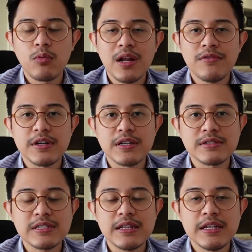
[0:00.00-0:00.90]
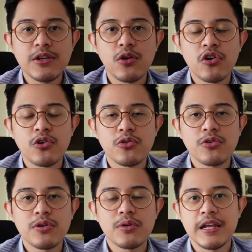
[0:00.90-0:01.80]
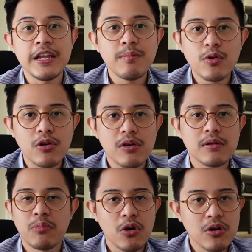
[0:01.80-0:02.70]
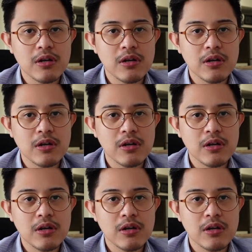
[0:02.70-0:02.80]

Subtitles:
Whatever it is, selling your own ebook, book,